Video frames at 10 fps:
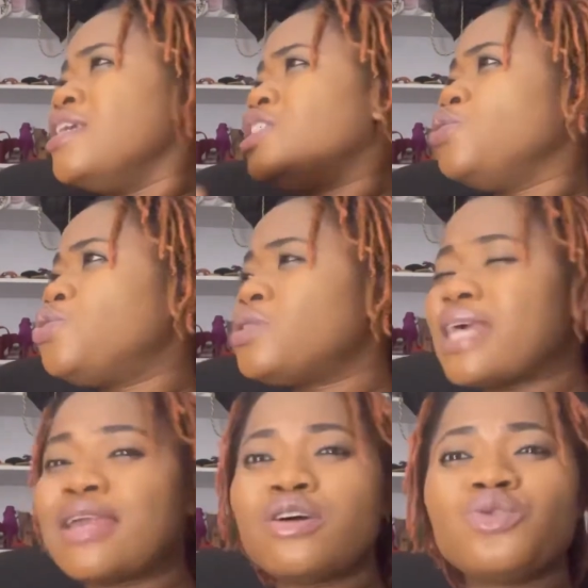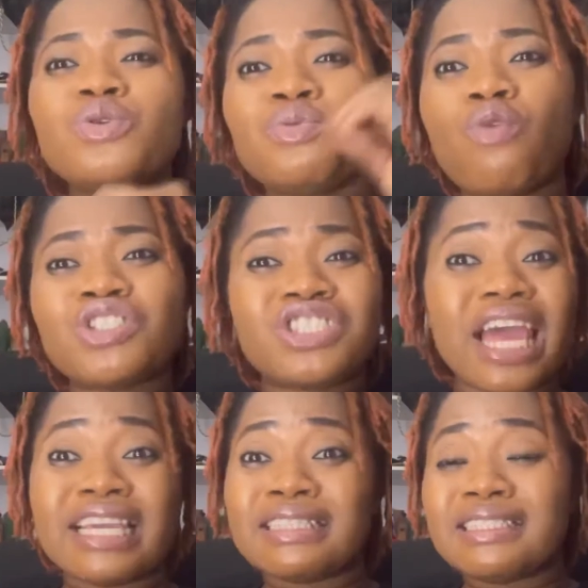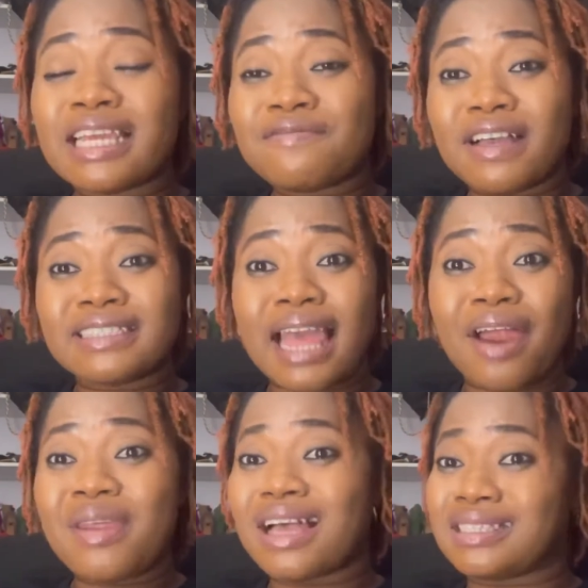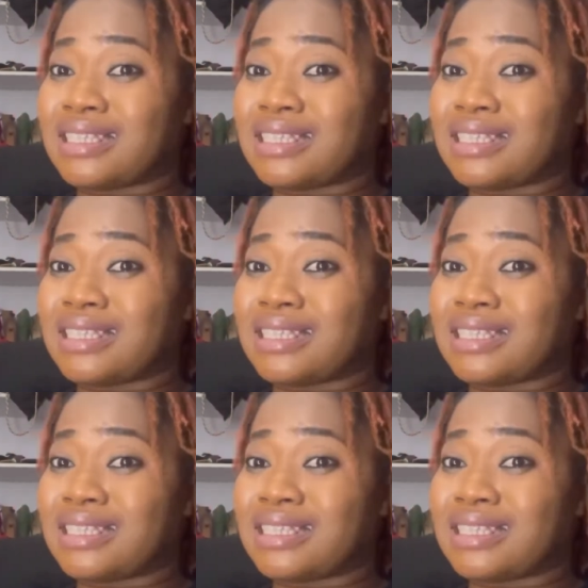She would do side hustle. We watched her in Jennifer's Diary as